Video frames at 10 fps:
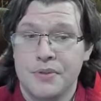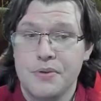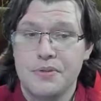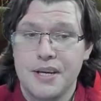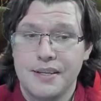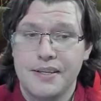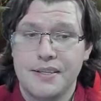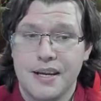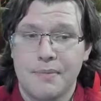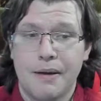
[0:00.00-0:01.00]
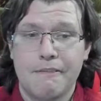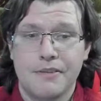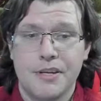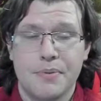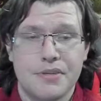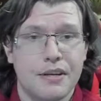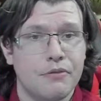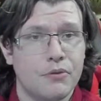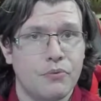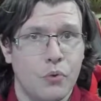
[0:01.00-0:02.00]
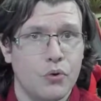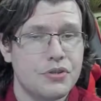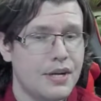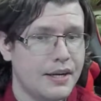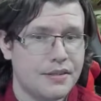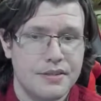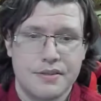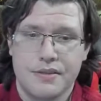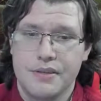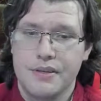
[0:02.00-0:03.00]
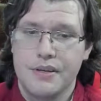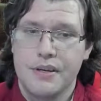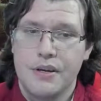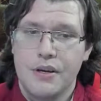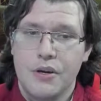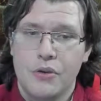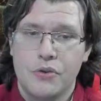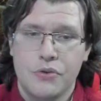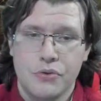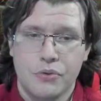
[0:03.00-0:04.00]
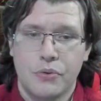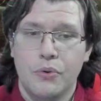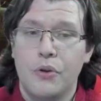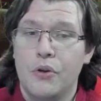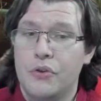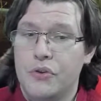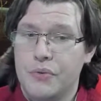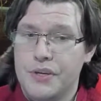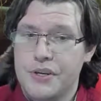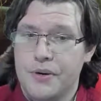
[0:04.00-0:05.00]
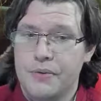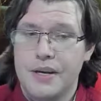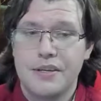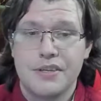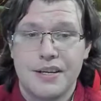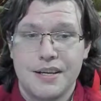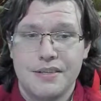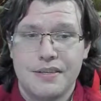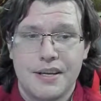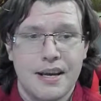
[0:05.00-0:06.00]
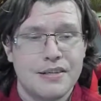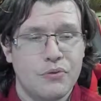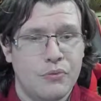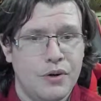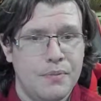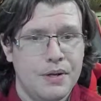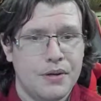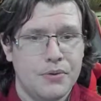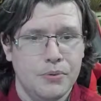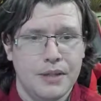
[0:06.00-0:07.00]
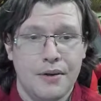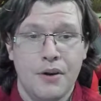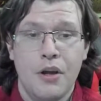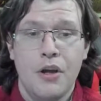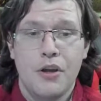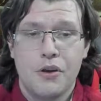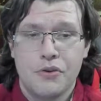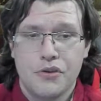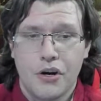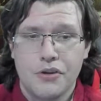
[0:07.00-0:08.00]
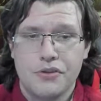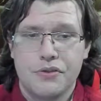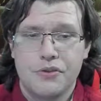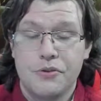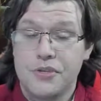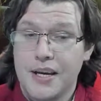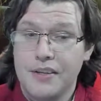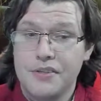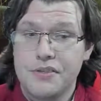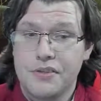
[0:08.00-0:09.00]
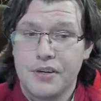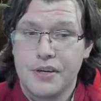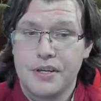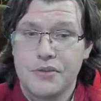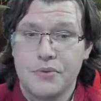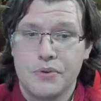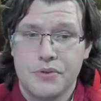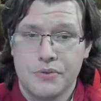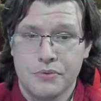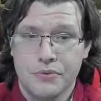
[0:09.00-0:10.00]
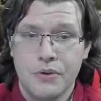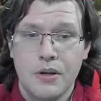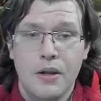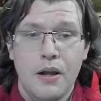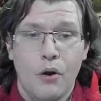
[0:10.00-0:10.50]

and reduce healing taken by 50% for 4 seconds. Duel, 20-yard range, instant cast, 1 minute cooldown. You challenge the target to a duel.